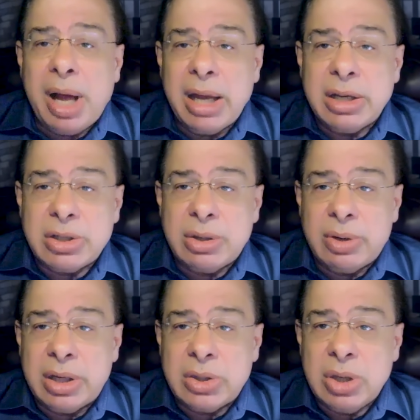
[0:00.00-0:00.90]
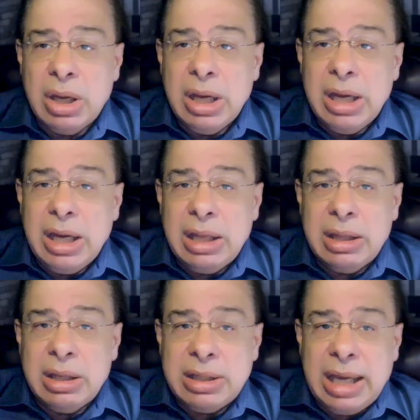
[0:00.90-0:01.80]
bias there is
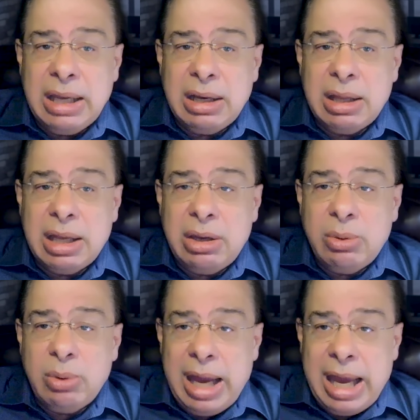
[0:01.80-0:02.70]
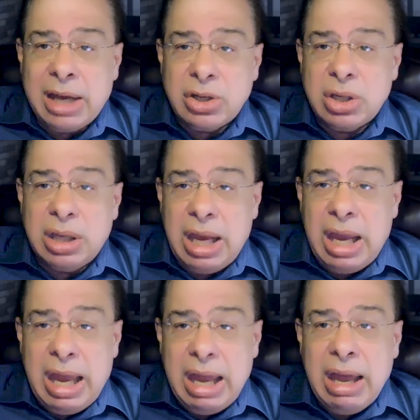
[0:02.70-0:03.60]
in the data that you actually
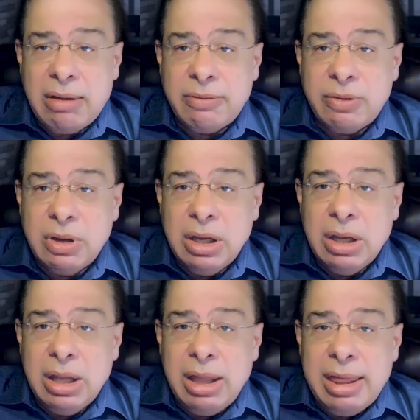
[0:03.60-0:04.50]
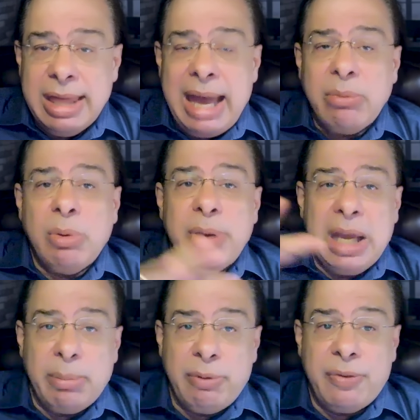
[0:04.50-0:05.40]
have that will
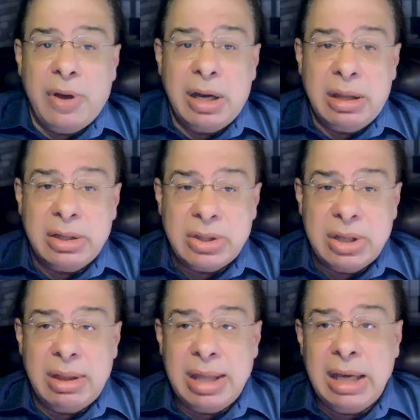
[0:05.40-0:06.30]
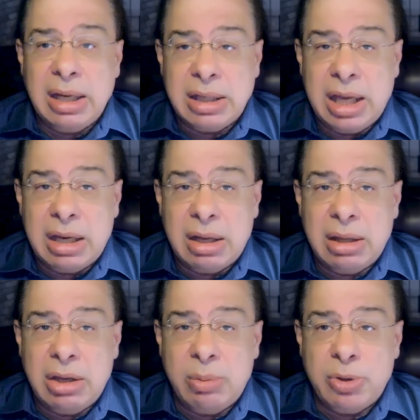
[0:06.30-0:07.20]
be amplified in the synthetic data
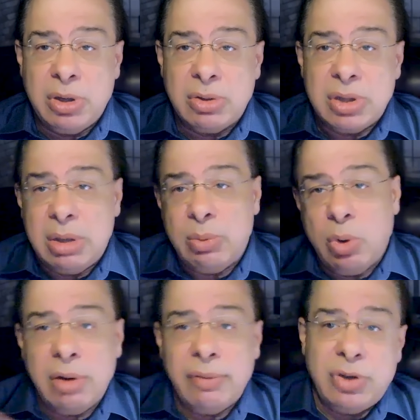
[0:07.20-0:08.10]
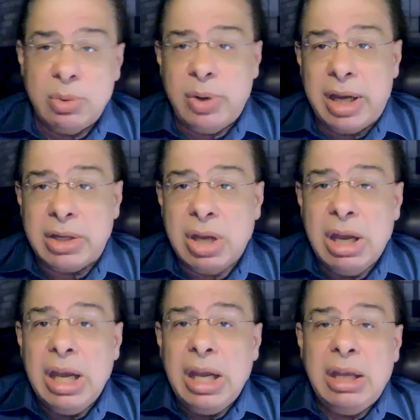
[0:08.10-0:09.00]
that you produce in one of two ways
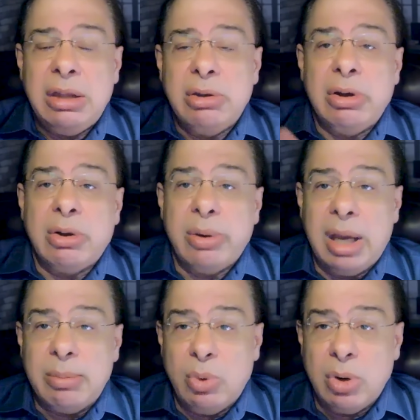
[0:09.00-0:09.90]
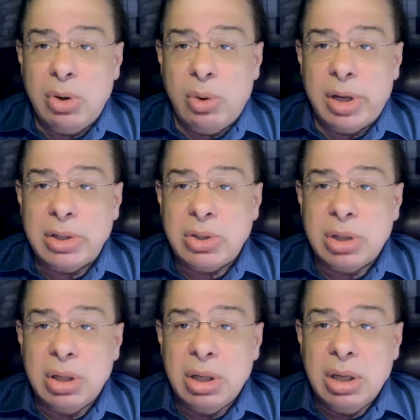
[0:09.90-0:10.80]
either you'll create more
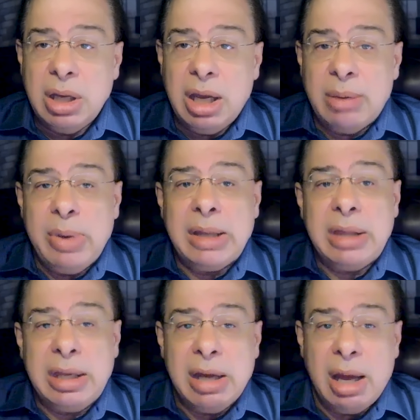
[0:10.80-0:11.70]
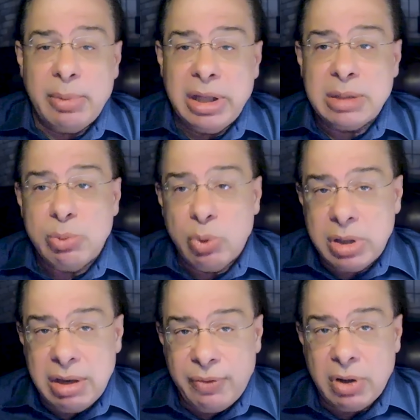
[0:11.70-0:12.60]
noise and make the anomalies more
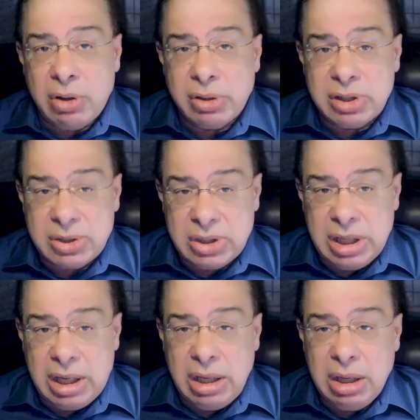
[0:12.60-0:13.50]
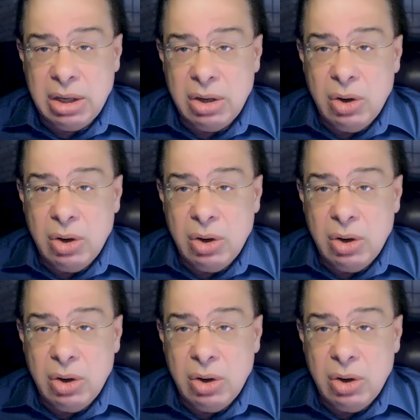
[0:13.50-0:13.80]
difficult to see,